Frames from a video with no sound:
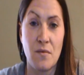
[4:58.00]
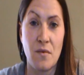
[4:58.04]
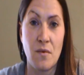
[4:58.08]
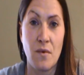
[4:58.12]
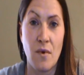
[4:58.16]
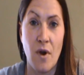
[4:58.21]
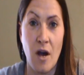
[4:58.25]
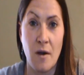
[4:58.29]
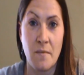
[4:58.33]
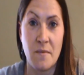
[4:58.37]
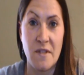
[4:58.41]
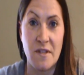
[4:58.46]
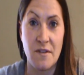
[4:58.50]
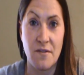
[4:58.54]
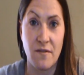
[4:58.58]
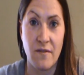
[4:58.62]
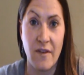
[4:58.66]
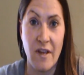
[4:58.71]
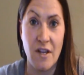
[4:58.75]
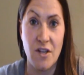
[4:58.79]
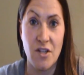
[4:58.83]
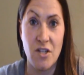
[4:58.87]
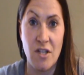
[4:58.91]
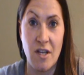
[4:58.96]

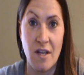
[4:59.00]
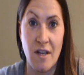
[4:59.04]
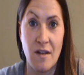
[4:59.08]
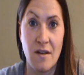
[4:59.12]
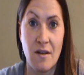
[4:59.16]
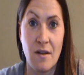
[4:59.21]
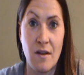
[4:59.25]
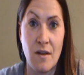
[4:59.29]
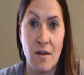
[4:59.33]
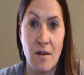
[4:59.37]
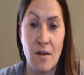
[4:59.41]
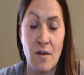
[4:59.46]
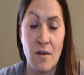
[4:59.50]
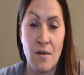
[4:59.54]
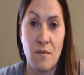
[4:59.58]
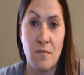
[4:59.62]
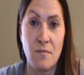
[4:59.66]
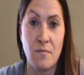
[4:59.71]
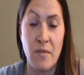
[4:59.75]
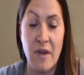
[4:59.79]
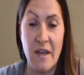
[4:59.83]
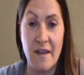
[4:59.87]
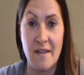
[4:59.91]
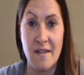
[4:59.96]
observation
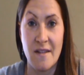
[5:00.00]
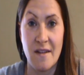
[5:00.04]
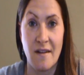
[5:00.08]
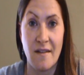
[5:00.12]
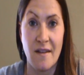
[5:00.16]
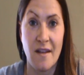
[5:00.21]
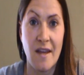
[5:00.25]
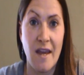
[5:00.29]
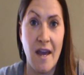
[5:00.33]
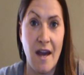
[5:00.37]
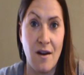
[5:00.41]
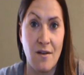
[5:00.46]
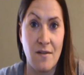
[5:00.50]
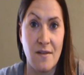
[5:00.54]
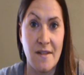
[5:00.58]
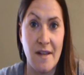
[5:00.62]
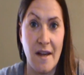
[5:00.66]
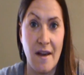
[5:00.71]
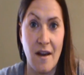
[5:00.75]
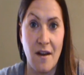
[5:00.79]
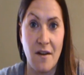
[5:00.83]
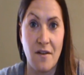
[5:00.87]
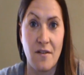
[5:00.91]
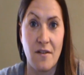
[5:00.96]
based on the COWS
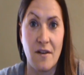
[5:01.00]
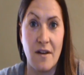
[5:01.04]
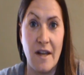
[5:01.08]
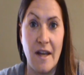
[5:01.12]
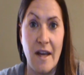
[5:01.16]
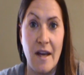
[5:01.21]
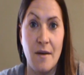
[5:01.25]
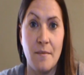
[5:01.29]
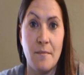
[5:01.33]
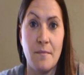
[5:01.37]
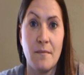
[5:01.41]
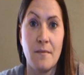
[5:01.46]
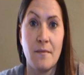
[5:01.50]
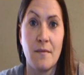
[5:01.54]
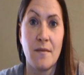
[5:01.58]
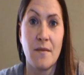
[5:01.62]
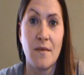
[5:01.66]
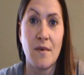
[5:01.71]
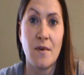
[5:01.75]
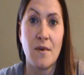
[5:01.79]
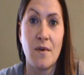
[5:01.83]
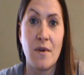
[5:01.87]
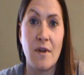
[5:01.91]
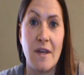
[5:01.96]
acronym,
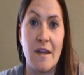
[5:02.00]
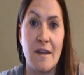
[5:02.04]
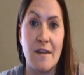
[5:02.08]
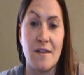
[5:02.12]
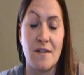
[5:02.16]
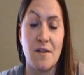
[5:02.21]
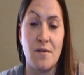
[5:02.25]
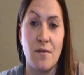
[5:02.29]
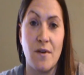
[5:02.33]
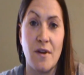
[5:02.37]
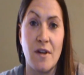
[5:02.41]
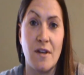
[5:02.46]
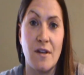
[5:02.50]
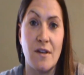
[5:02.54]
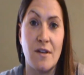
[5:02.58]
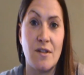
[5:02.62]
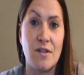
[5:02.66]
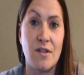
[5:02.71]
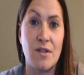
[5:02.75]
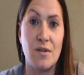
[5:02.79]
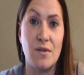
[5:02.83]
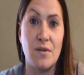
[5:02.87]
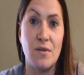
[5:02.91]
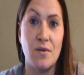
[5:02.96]
is going
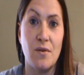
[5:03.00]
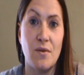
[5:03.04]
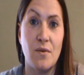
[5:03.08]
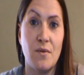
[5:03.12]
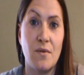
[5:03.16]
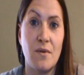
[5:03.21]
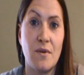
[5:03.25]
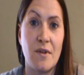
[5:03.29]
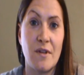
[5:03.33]
to